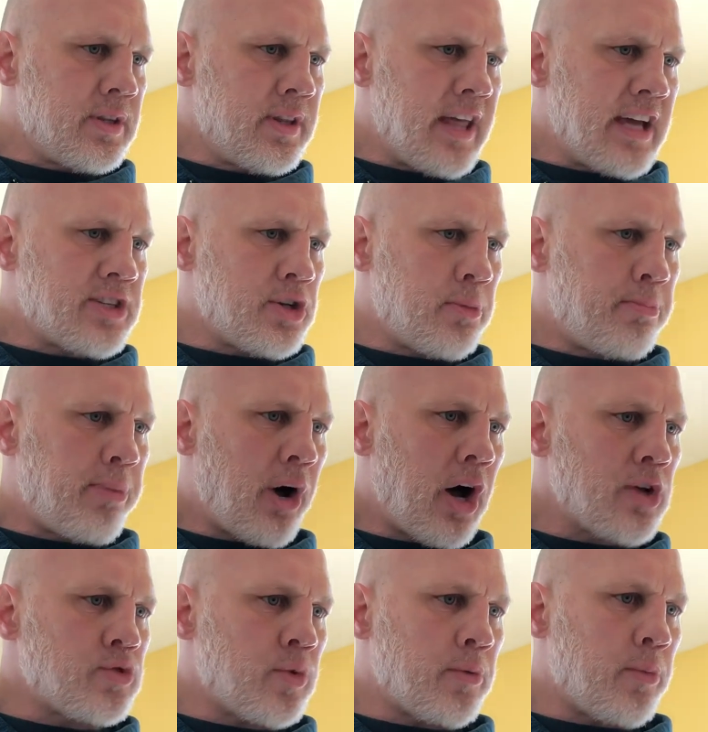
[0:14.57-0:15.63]
that to
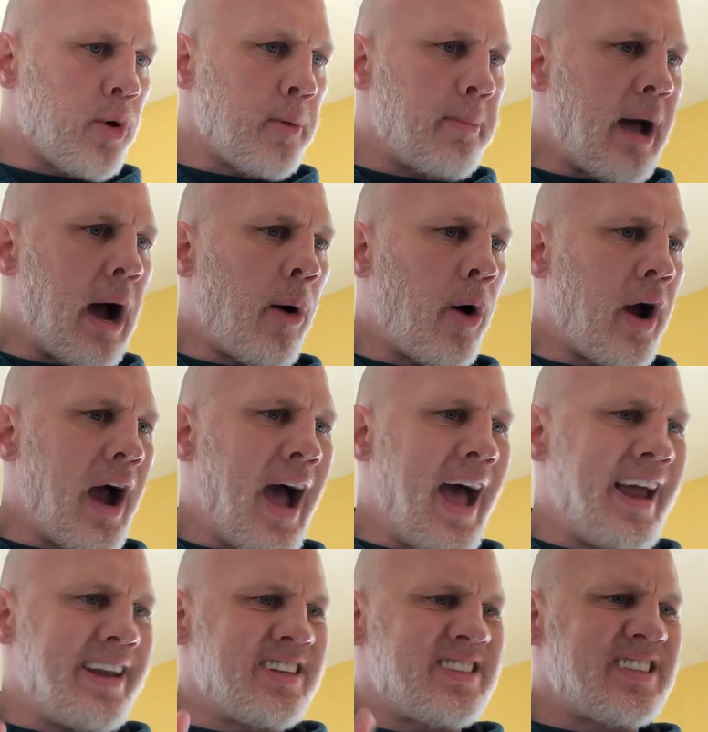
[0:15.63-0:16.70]
punch with more power, I
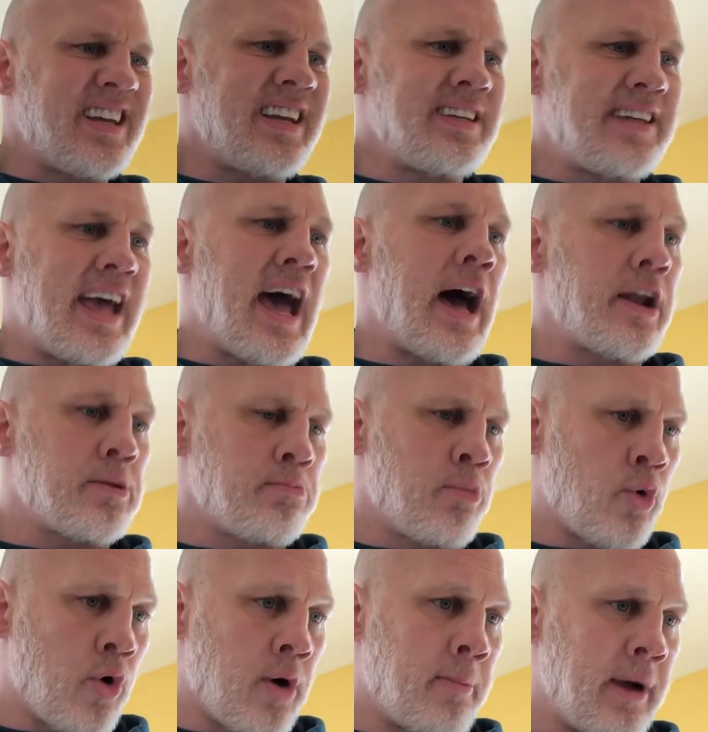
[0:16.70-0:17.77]
had to sit down
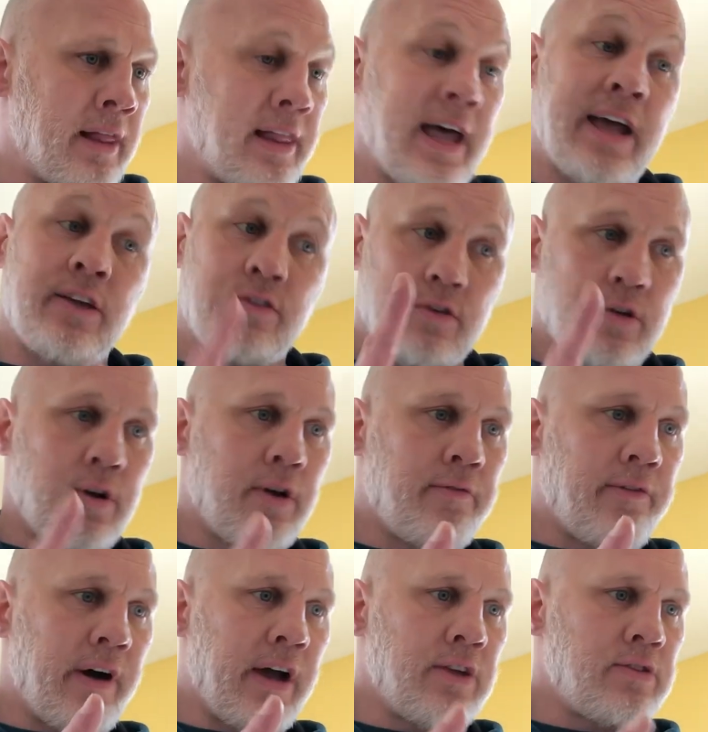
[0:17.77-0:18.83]
more on my legs. Good
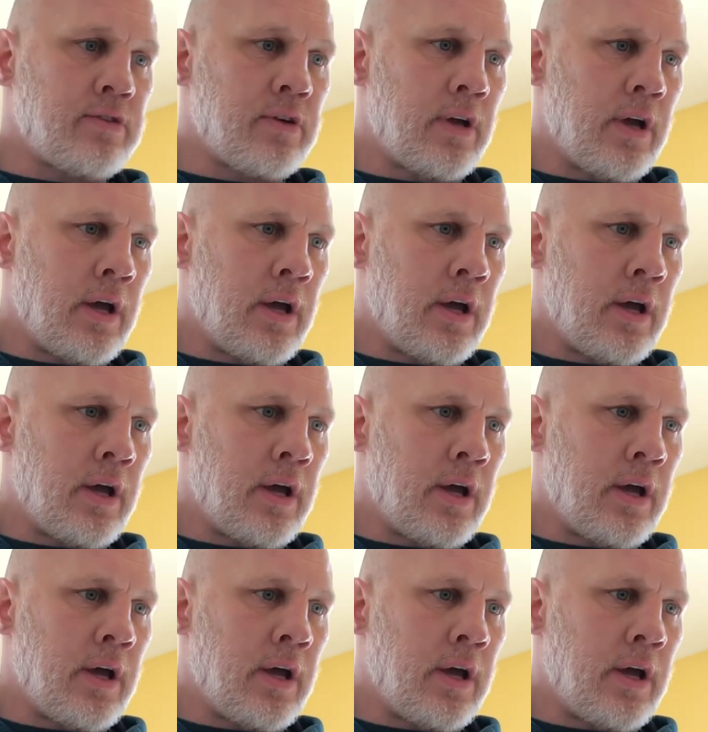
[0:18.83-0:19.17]
advice.